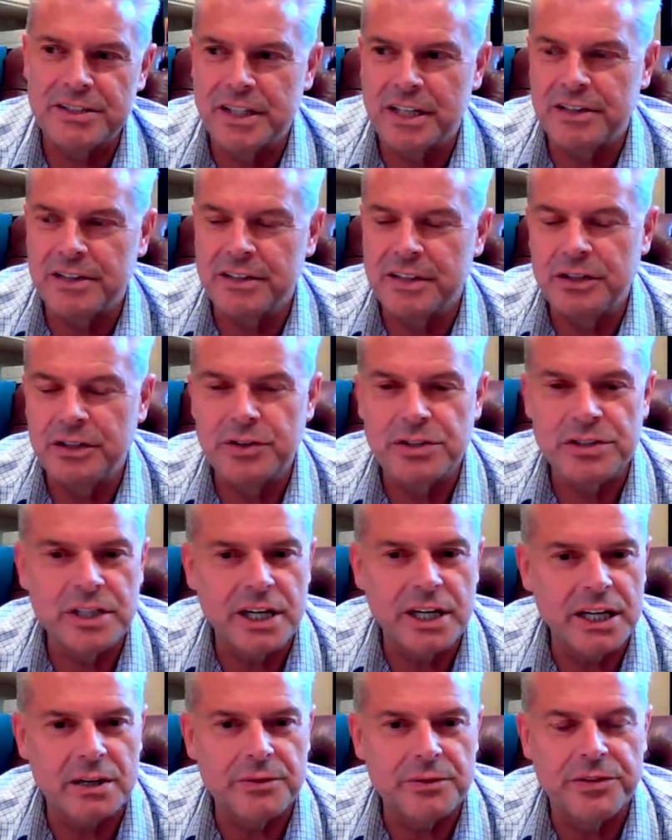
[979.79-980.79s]
that you
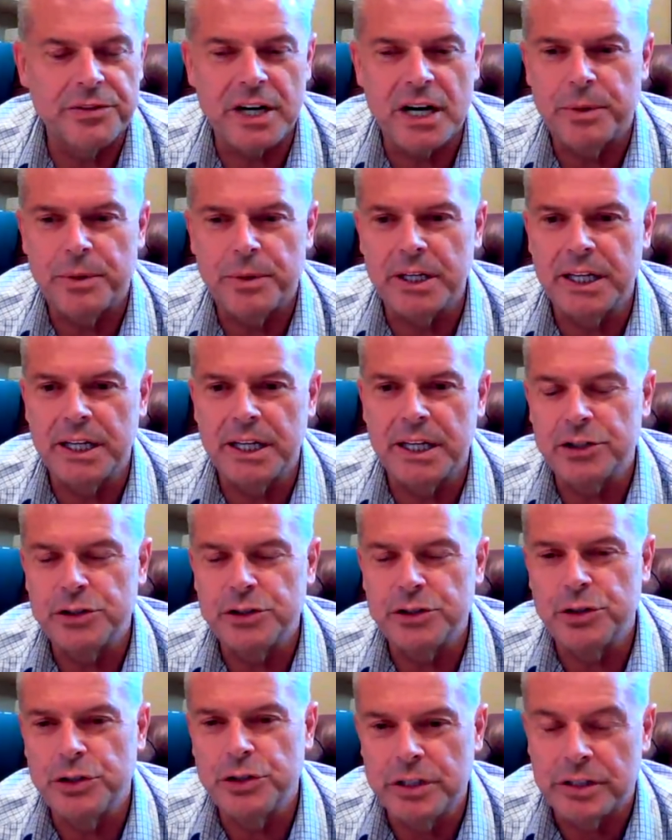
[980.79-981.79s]
sign up for Aberdeen
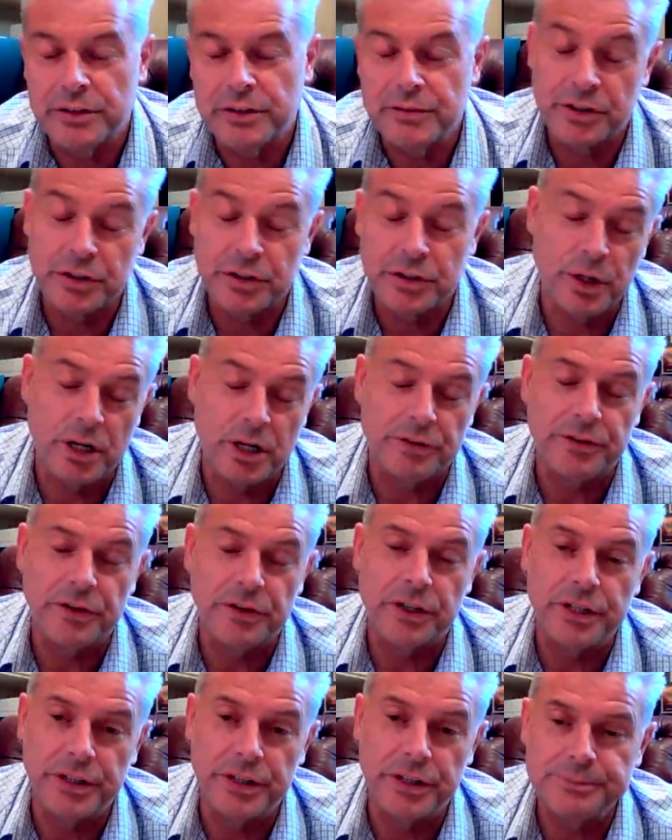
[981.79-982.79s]
Junior if you're 12 and
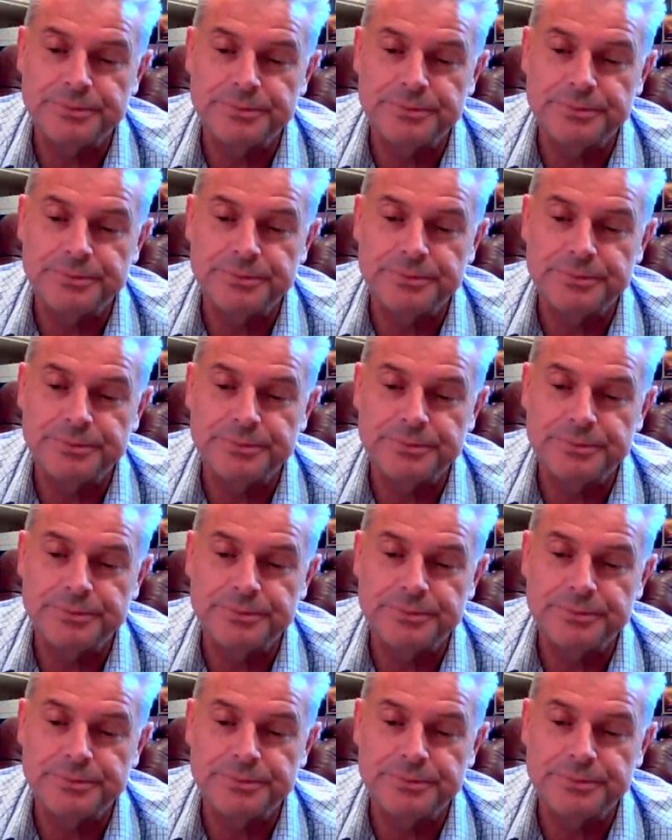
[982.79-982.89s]
under.